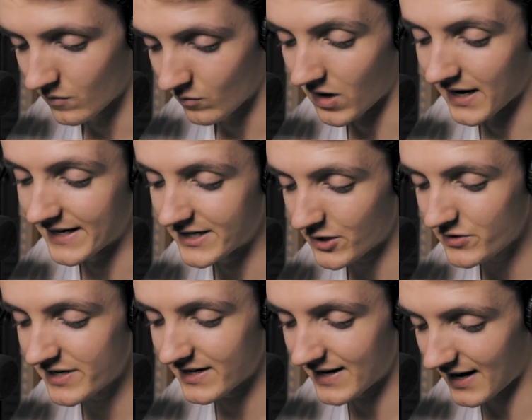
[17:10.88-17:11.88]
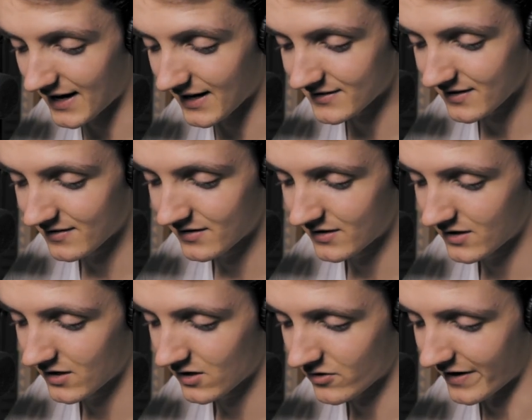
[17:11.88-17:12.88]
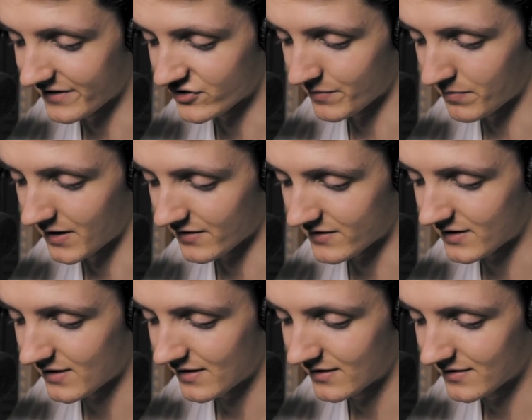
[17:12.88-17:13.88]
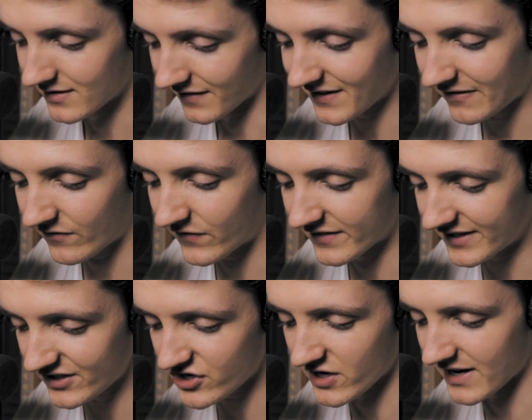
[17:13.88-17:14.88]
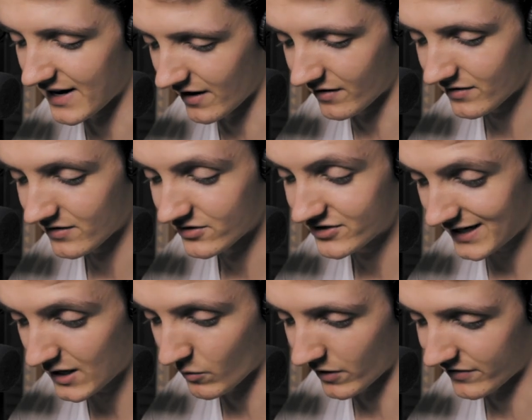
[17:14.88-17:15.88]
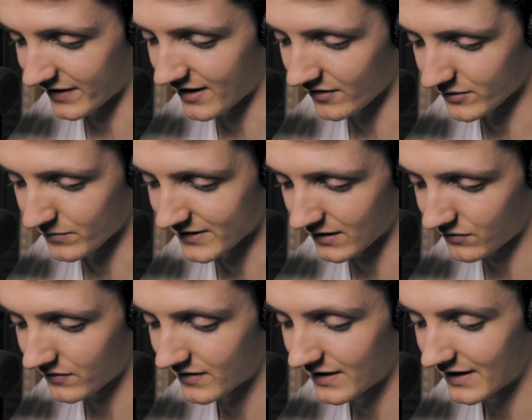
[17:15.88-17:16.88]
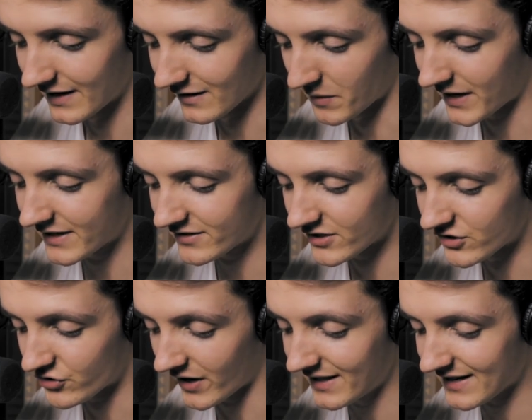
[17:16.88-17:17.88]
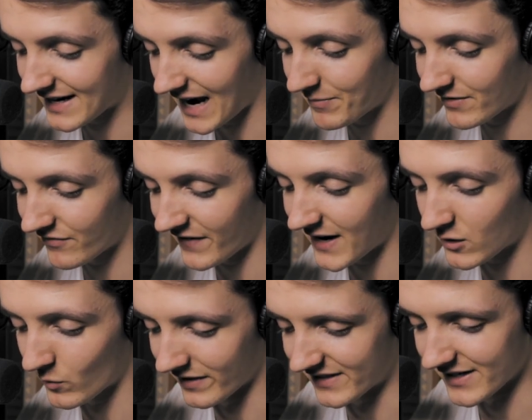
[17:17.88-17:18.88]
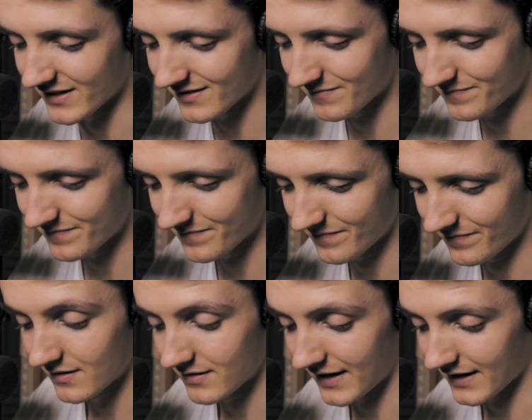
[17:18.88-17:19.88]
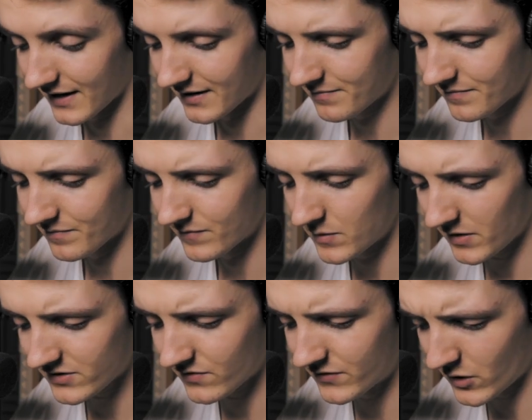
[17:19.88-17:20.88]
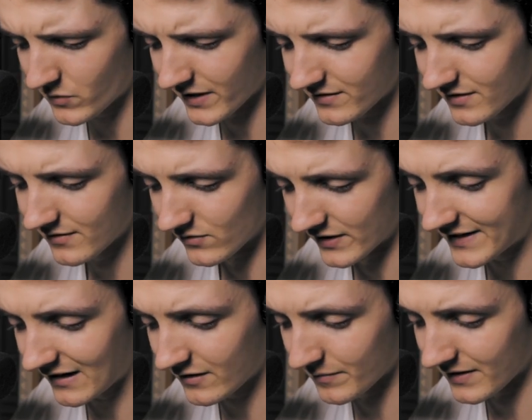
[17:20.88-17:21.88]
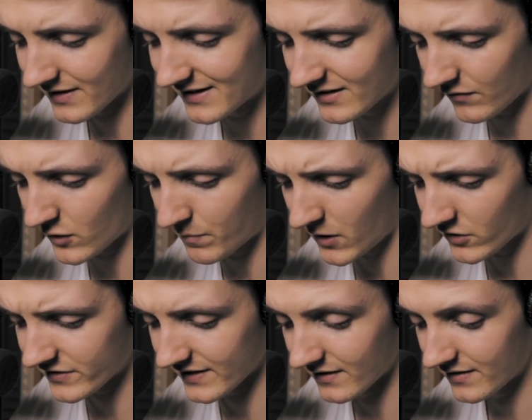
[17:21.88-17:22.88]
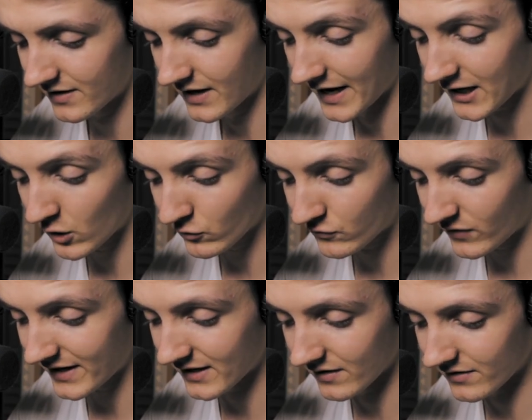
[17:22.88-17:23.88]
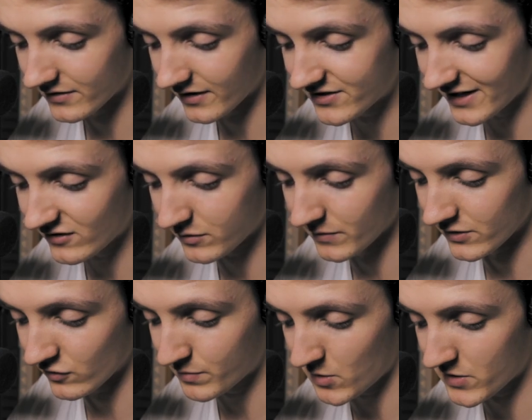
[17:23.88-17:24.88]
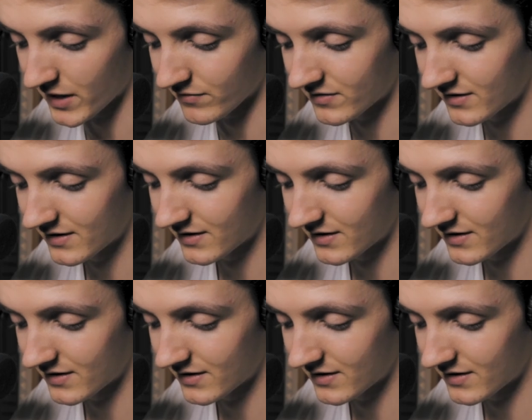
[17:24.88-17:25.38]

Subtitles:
"Why, know ye not," cried the shipmaster, "that this physician here, Chillingworth he calls himself, is minded to try the cabin fare with ye." "Aye, aye, you must have known it, for he tells me that he is of your party, and a close friend to the gentleman you spoke of."